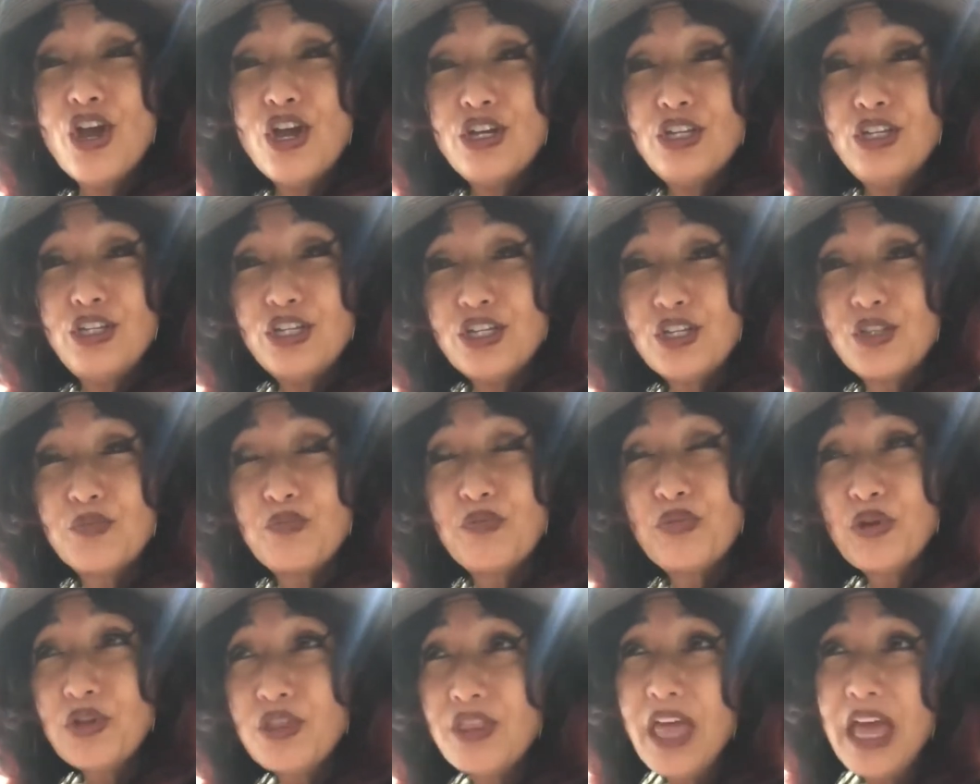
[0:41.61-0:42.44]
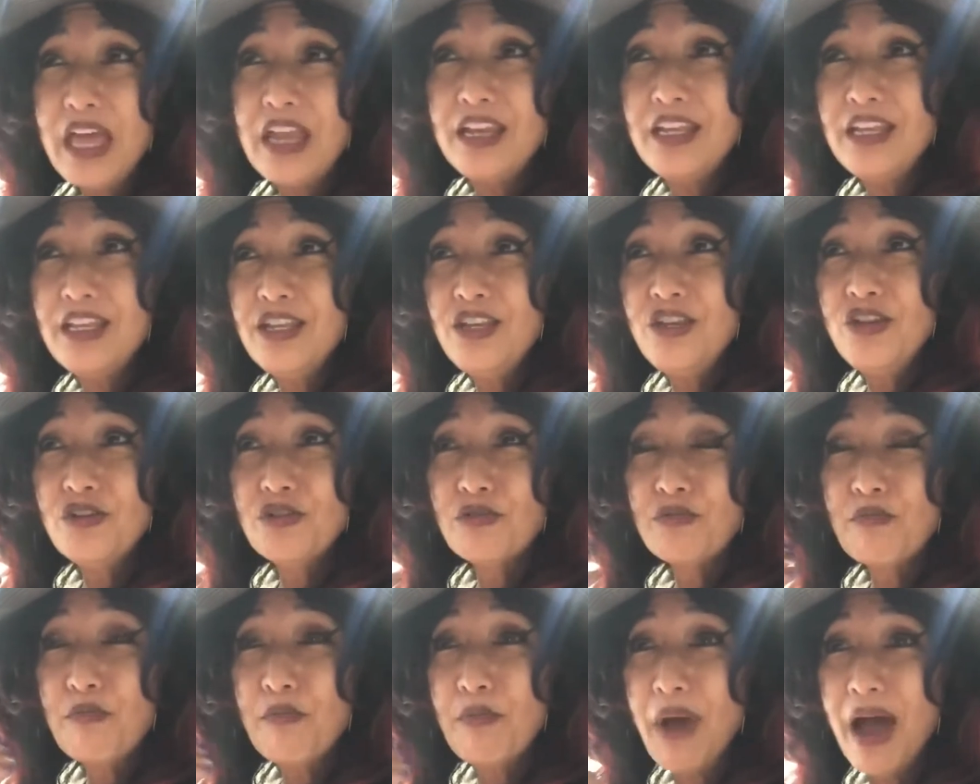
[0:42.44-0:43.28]
Just put that in your
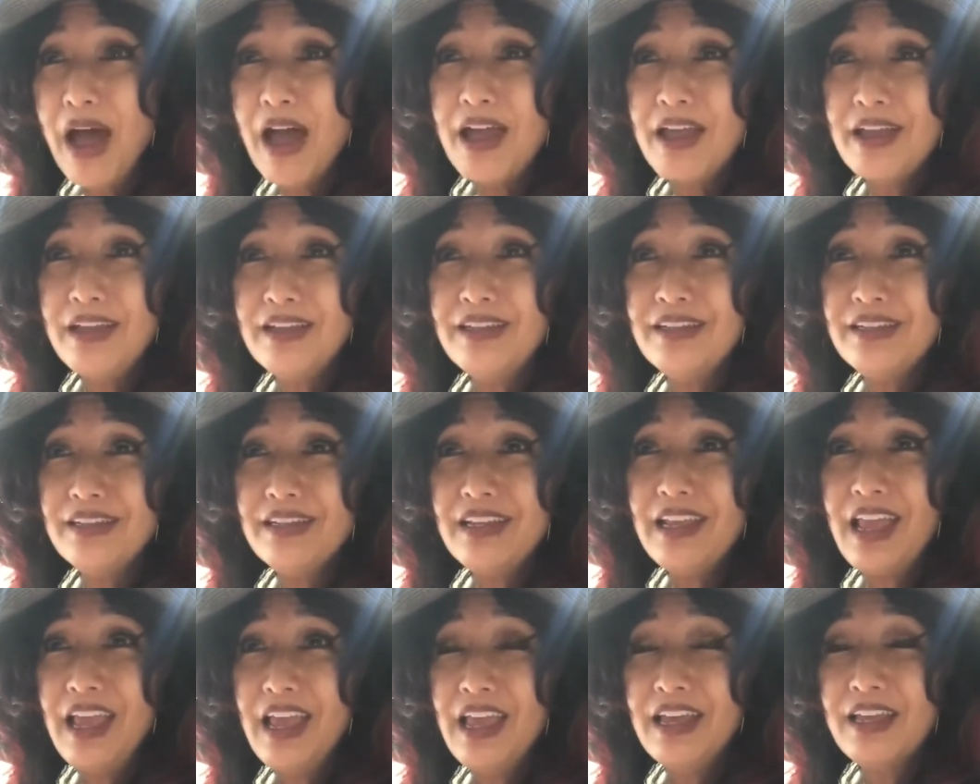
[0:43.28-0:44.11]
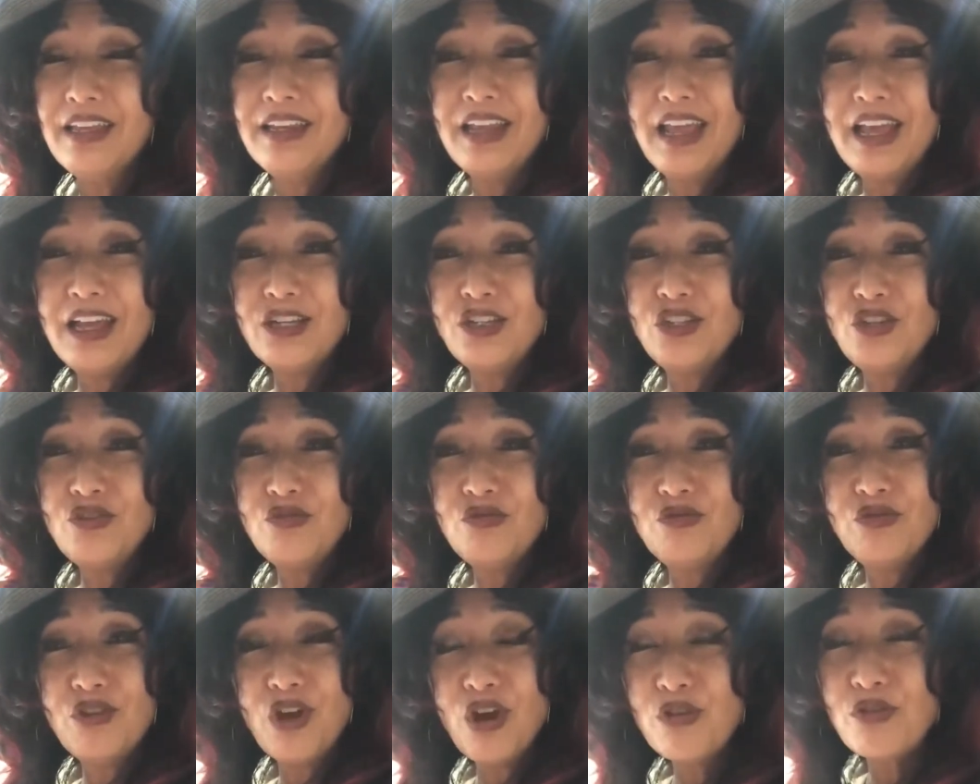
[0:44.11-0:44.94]
mind, and as you
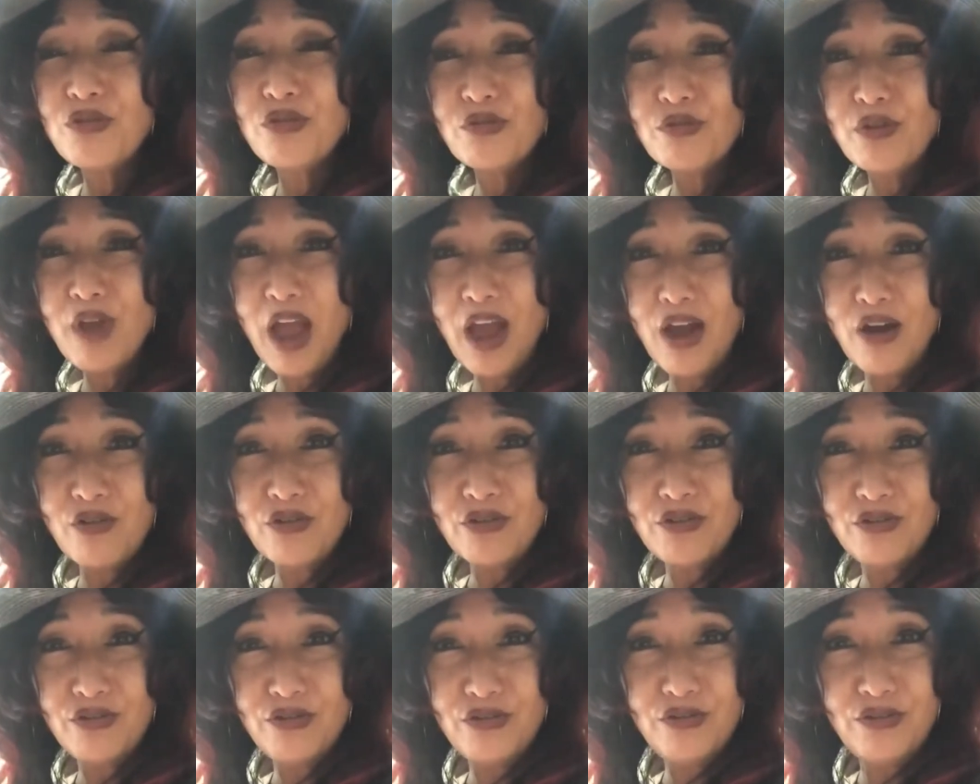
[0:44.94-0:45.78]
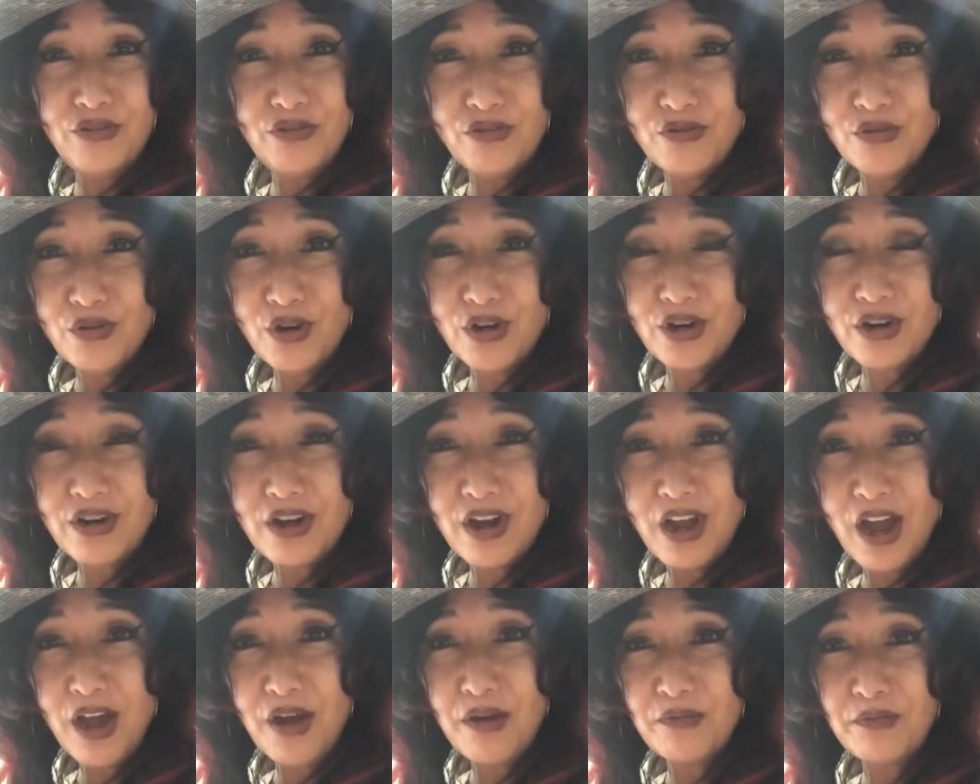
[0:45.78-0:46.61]
go throughout your
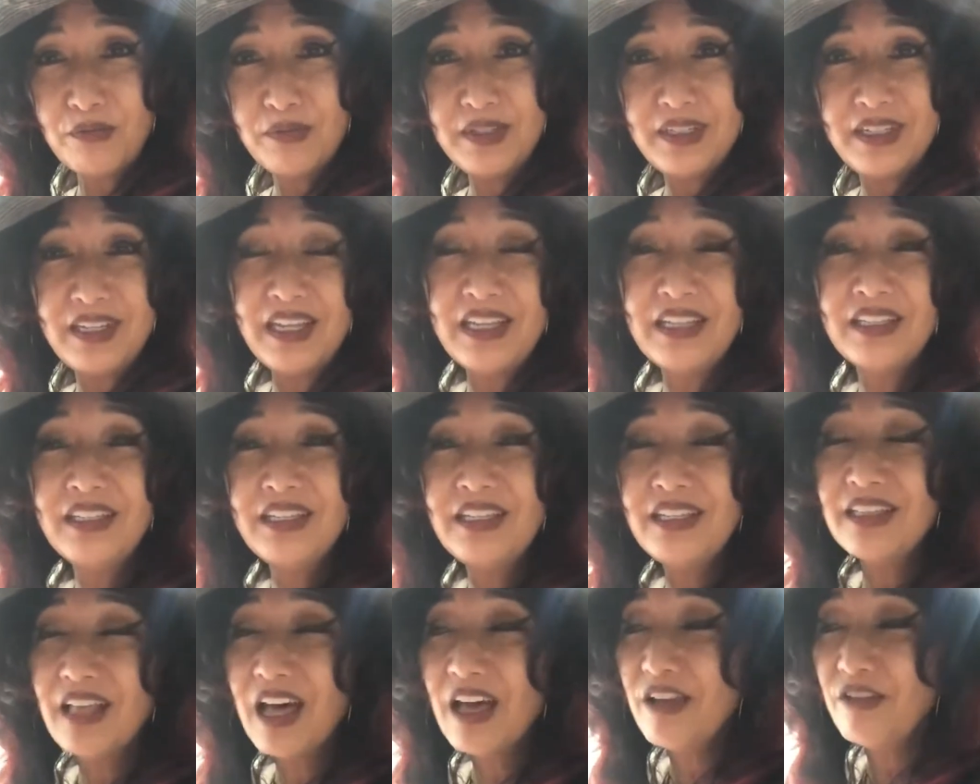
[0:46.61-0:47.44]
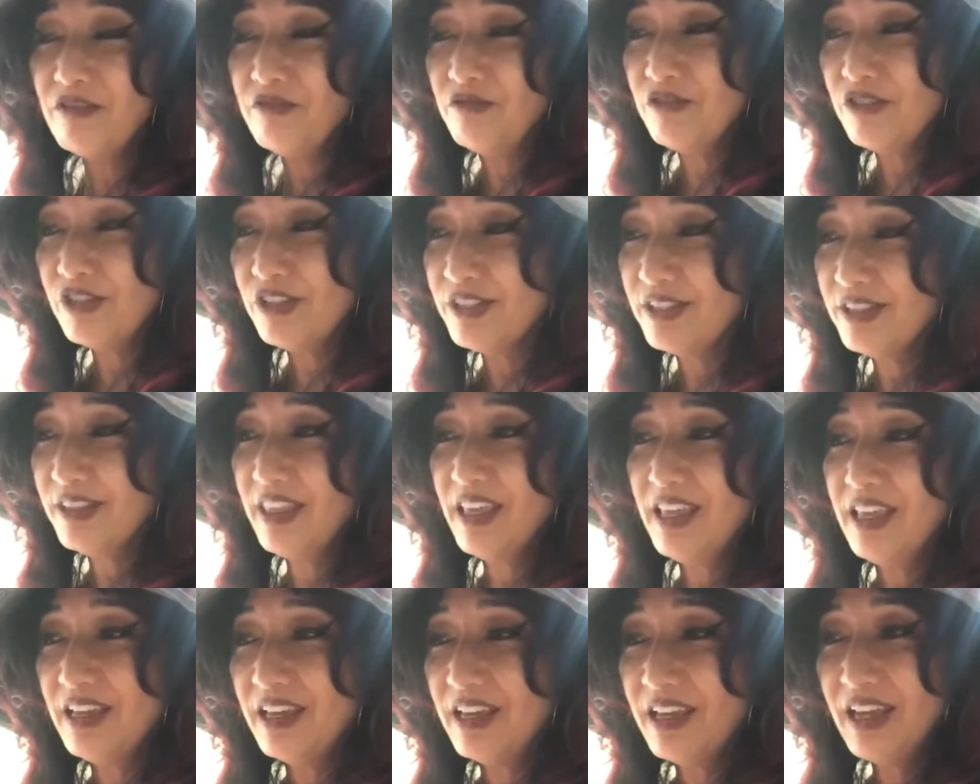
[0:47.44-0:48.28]
daily life, just
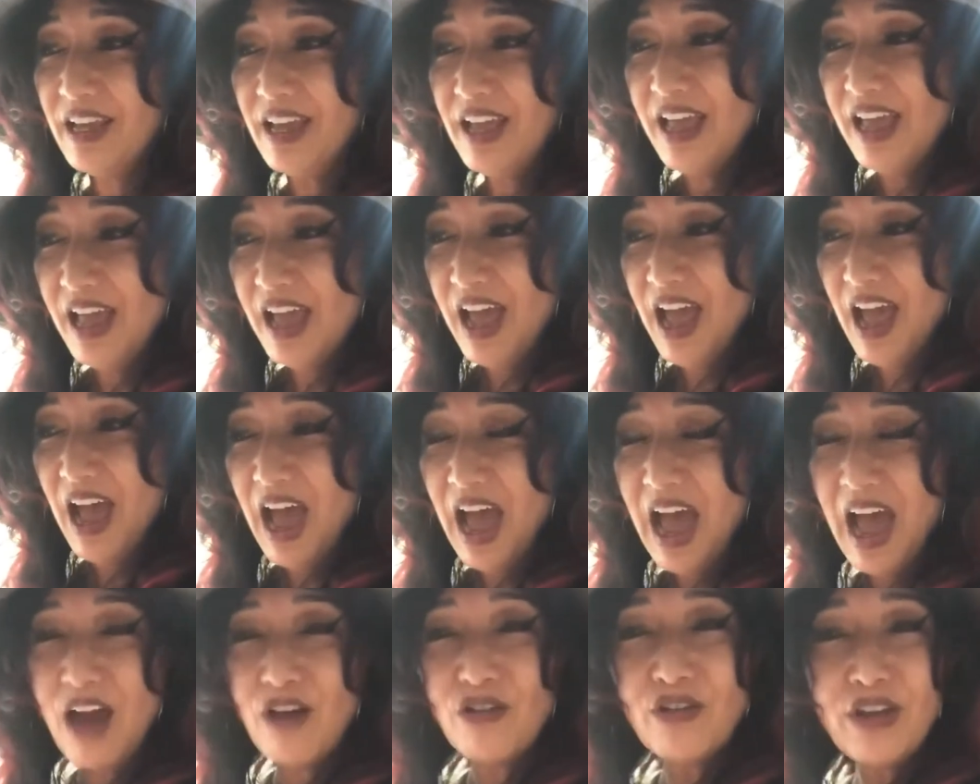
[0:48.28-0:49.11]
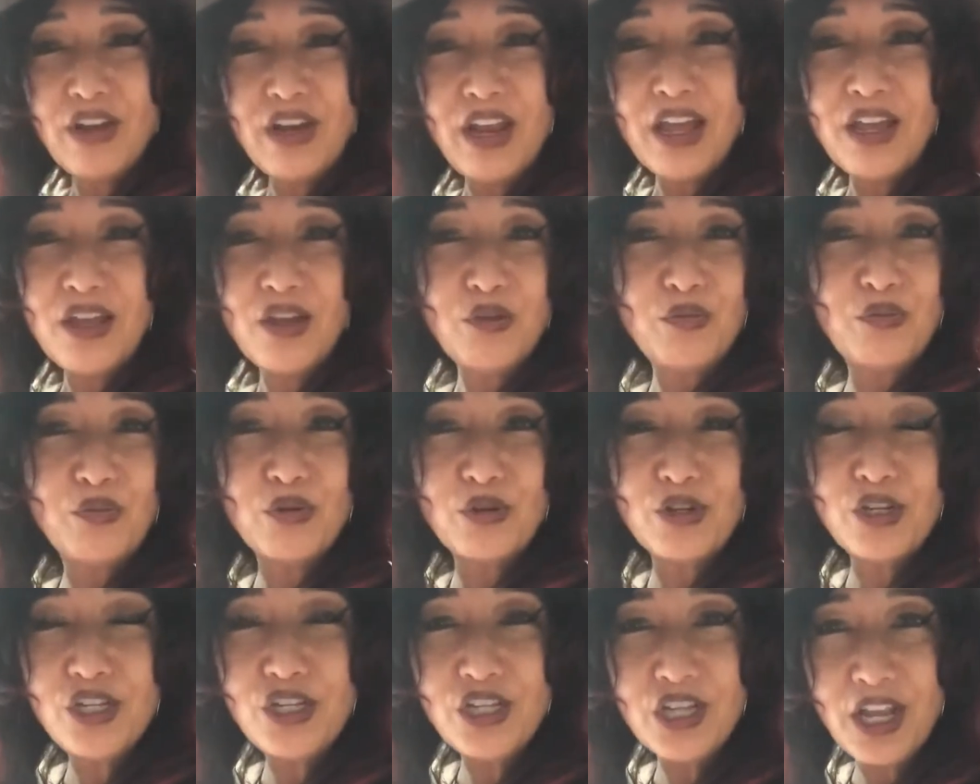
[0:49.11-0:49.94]
think, how can I
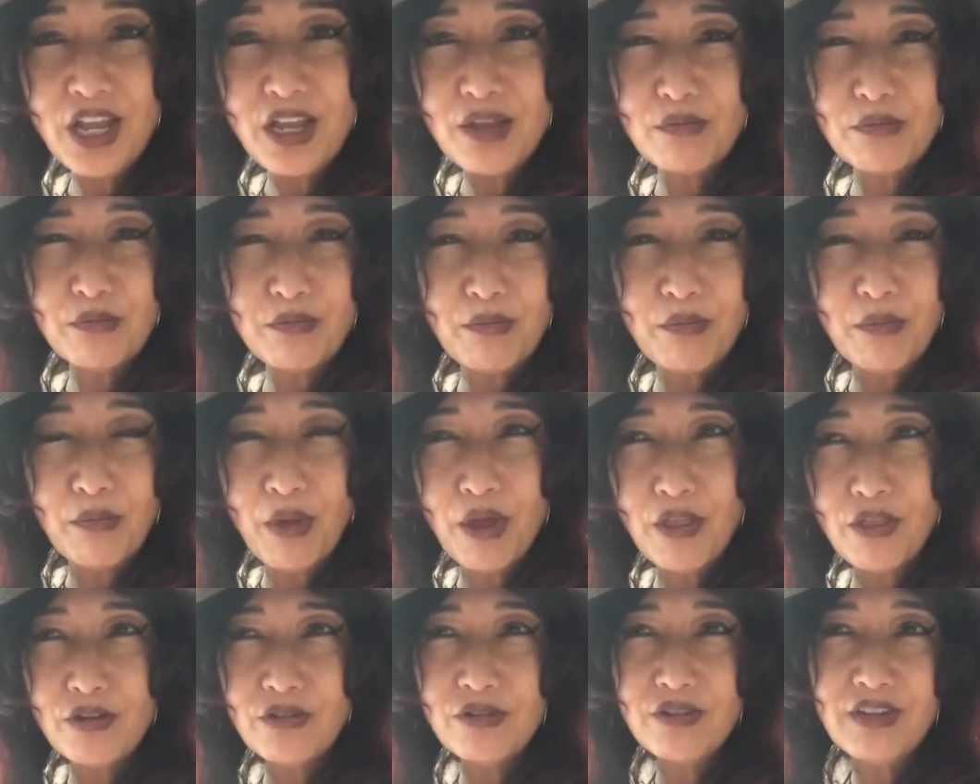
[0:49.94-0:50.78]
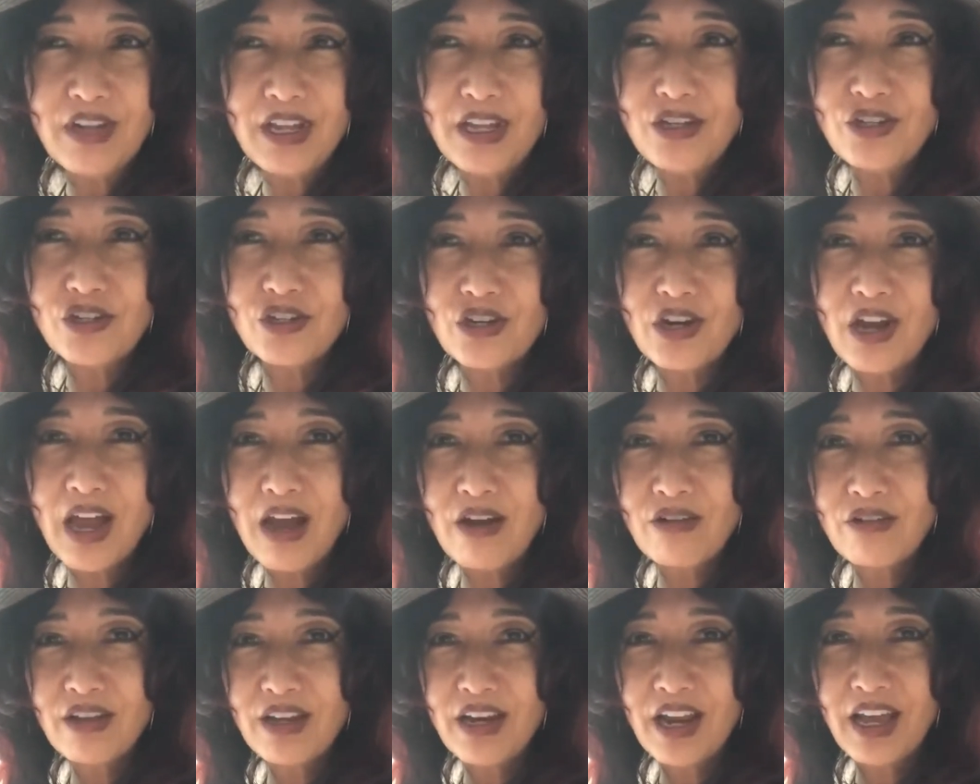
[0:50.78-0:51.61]
appreciate Mother Nature? How
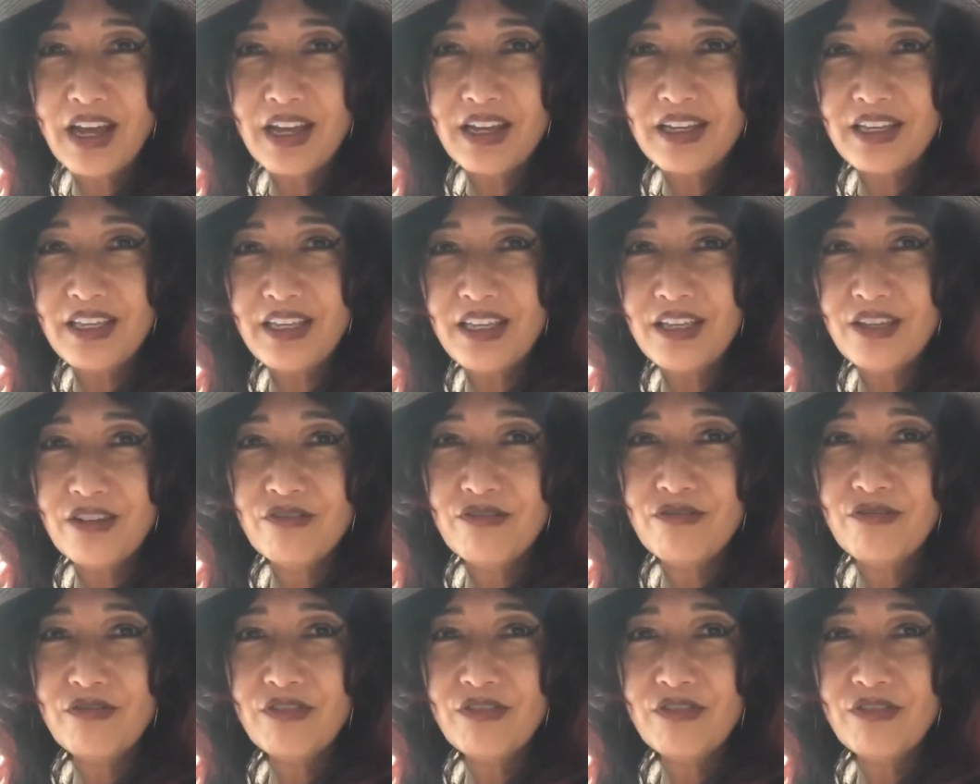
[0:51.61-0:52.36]
can I give